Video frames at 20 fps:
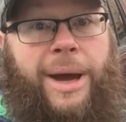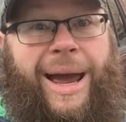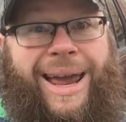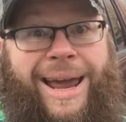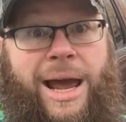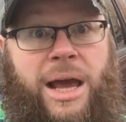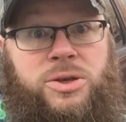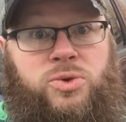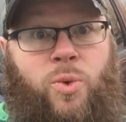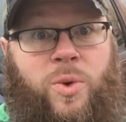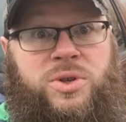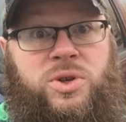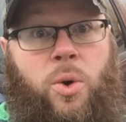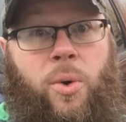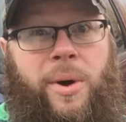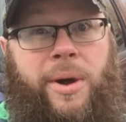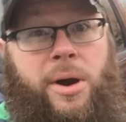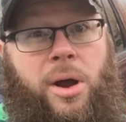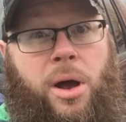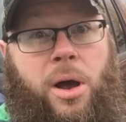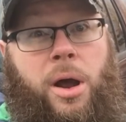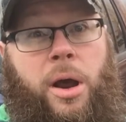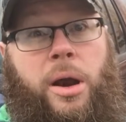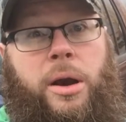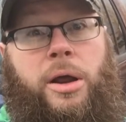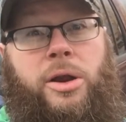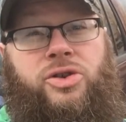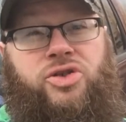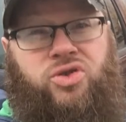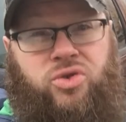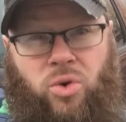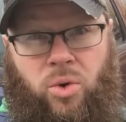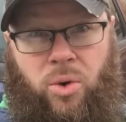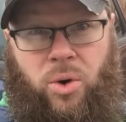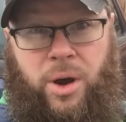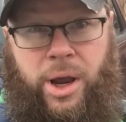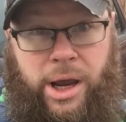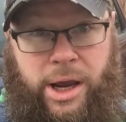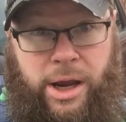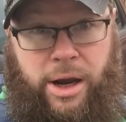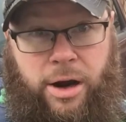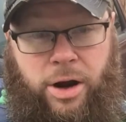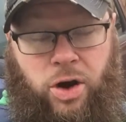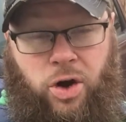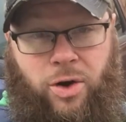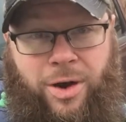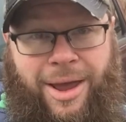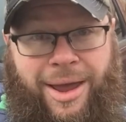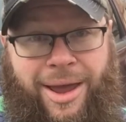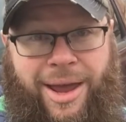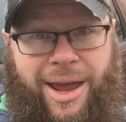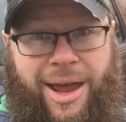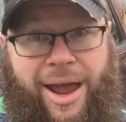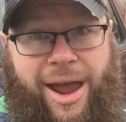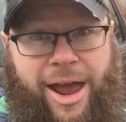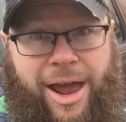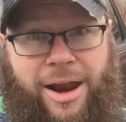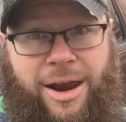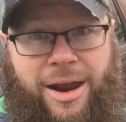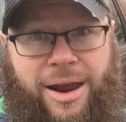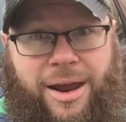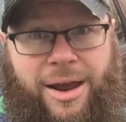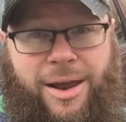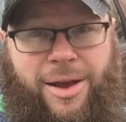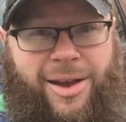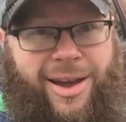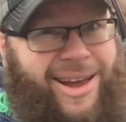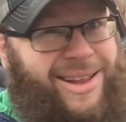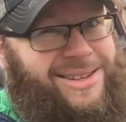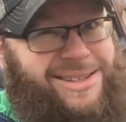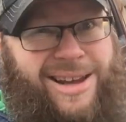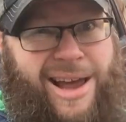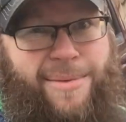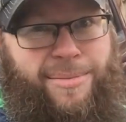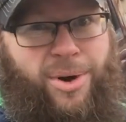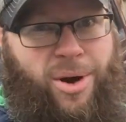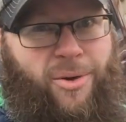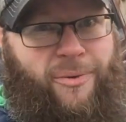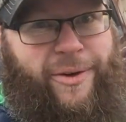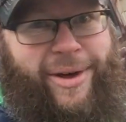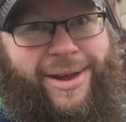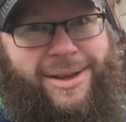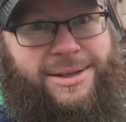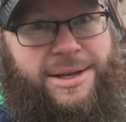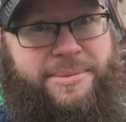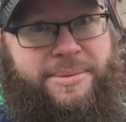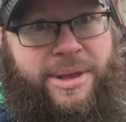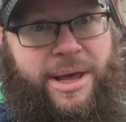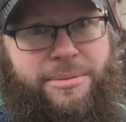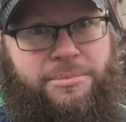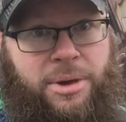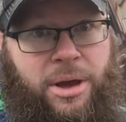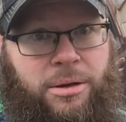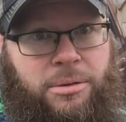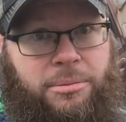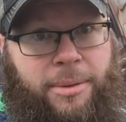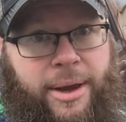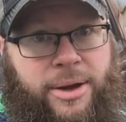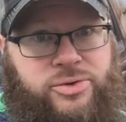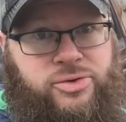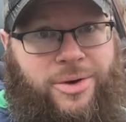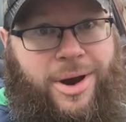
Hey guys, what's going on? Troy here, and it's time to go find some of that Mountain Mad